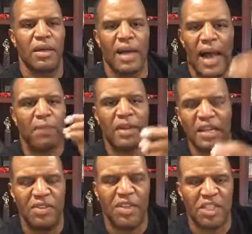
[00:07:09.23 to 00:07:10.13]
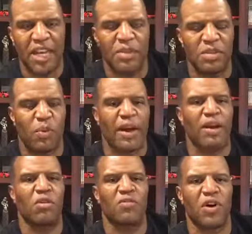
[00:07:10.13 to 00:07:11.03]
I believe in the James
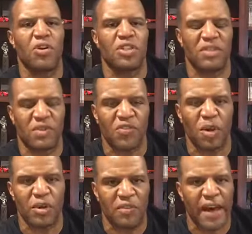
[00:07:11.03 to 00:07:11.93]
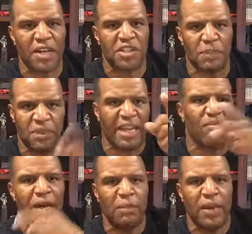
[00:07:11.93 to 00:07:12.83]
Brown version of affirmative action. I put that
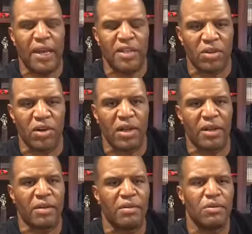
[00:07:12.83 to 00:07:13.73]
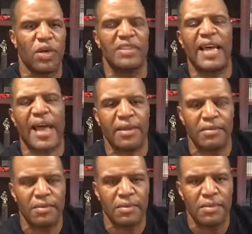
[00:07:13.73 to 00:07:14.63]
on my page earlier. What's that?
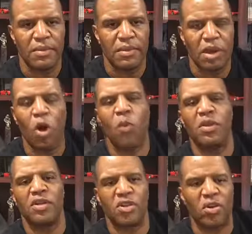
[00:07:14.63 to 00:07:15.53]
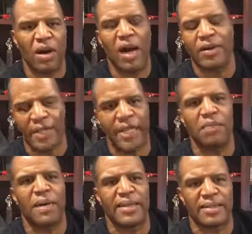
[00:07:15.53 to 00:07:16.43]
Open the door, I'll get it
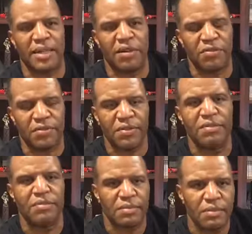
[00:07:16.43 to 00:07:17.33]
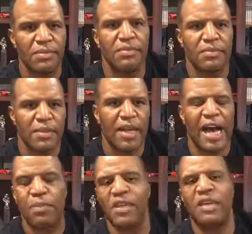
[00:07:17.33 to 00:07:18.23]
myself.
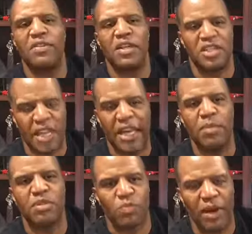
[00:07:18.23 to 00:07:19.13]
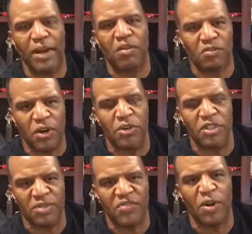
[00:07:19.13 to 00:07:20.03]
I believe in the James Brown
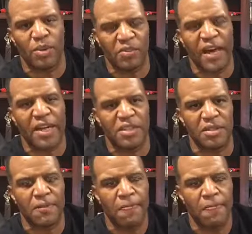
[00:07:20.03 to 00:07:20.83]
version of affirmative action.